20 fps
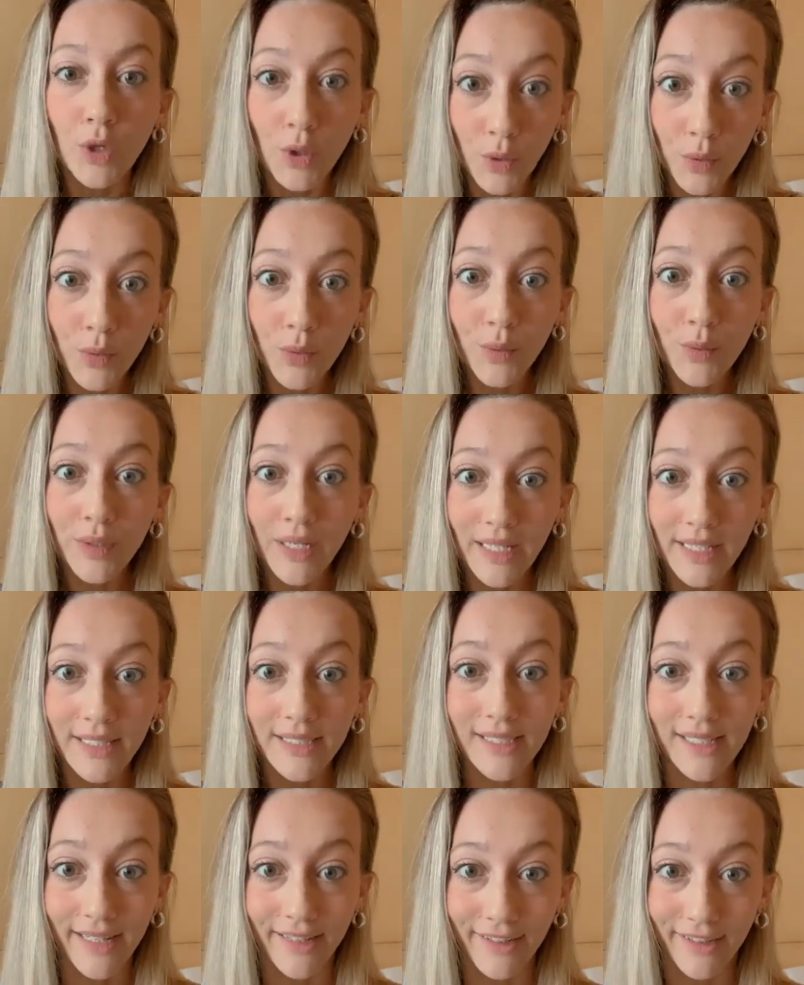Who
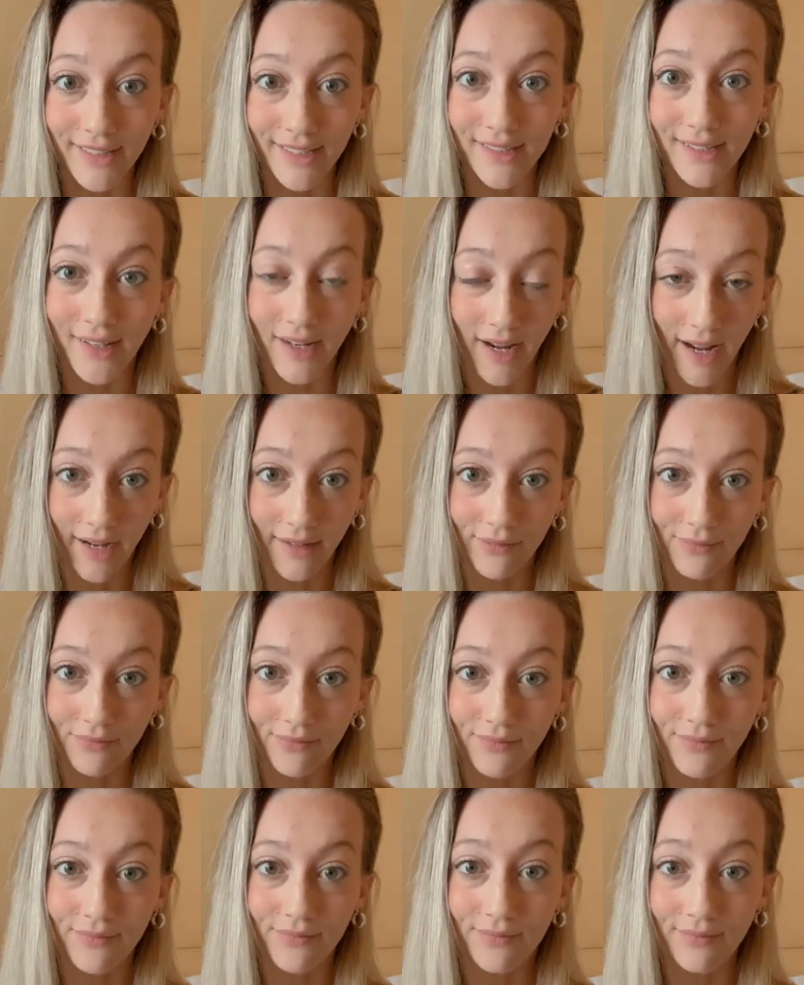needed to hear this today?
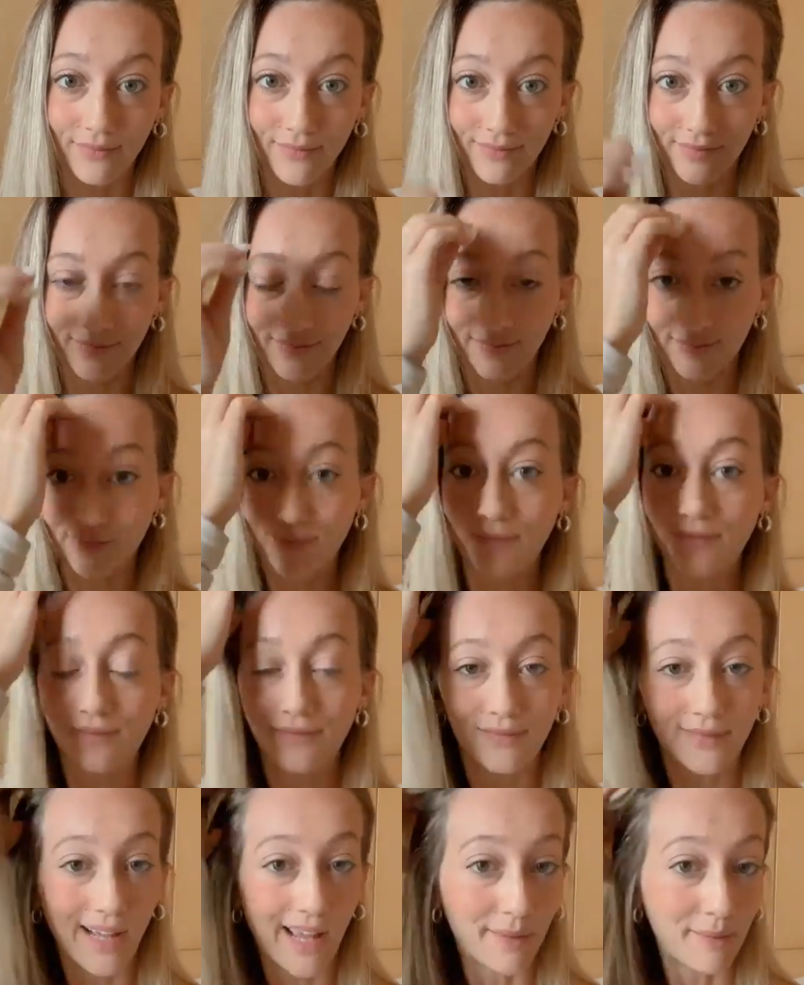
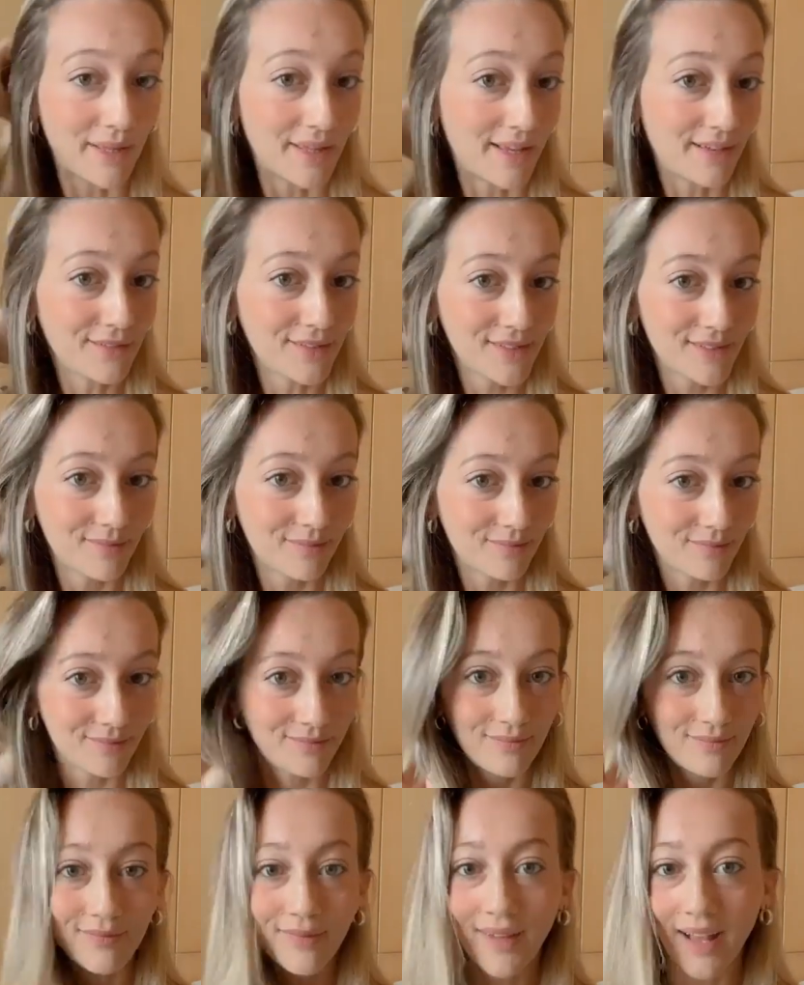Okay, my loves,
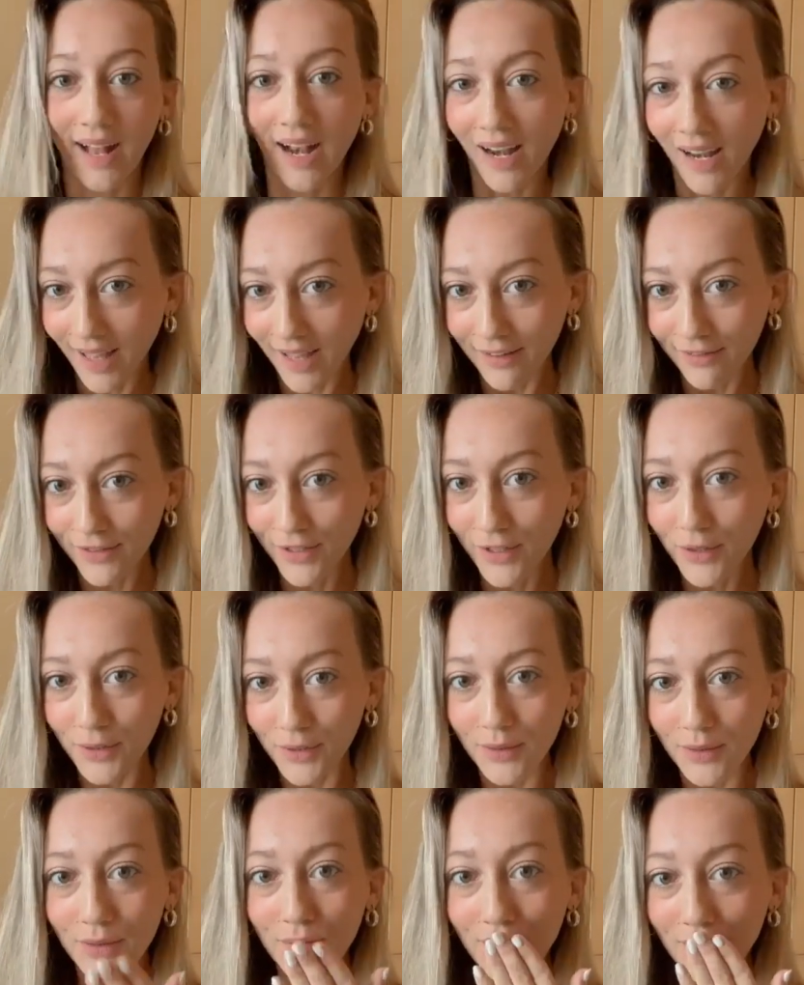I love
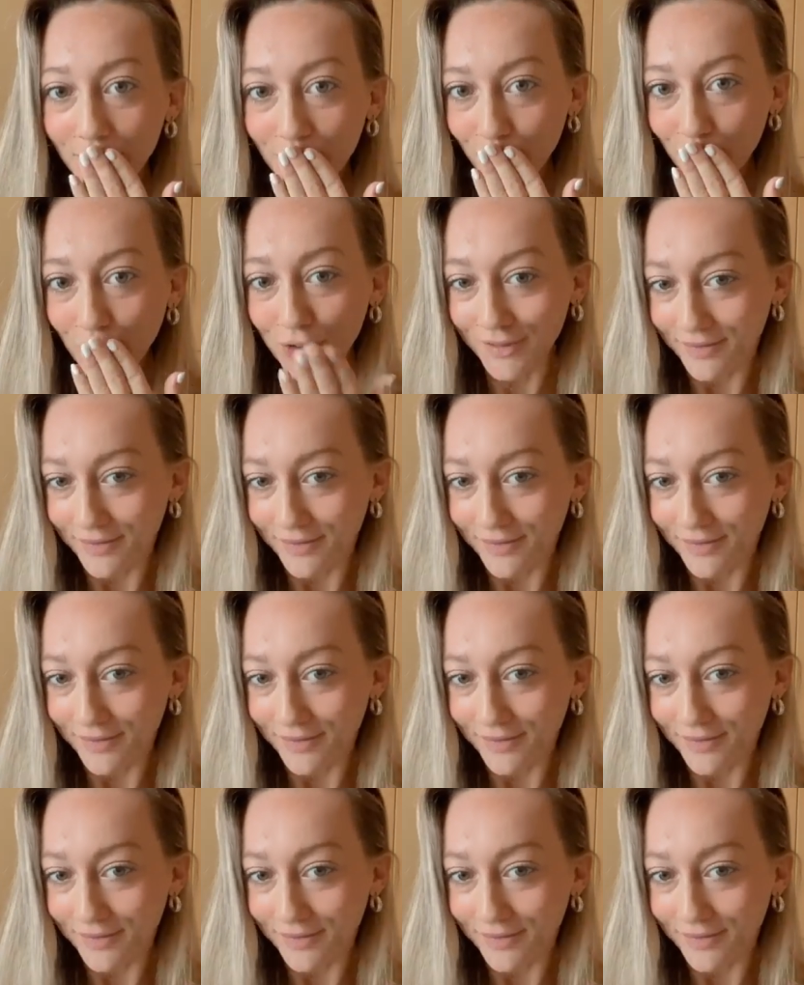you.